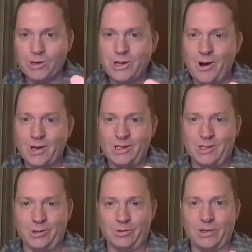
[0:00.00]
who you're
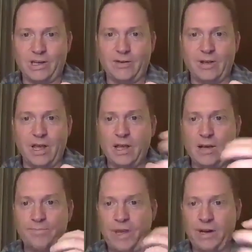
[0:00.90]
talking to. Like
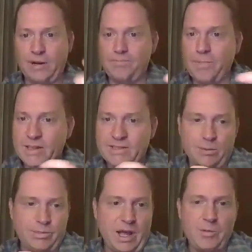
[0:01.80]
I'm
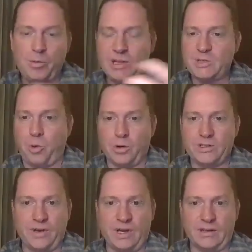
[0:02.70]
a big
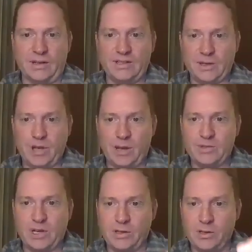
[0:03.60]
sports fan, and
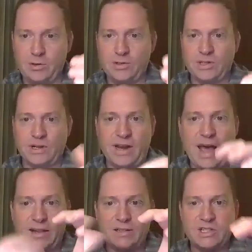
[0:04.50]
sometimes I'll use an
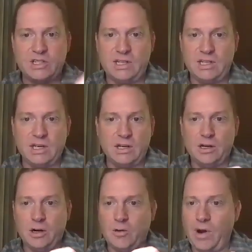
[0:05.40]
analogy
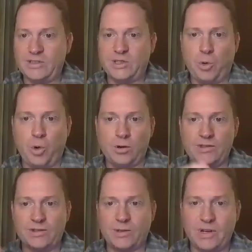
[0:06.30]
around
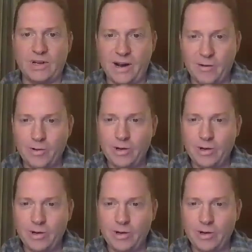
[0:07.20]
sports or something. And I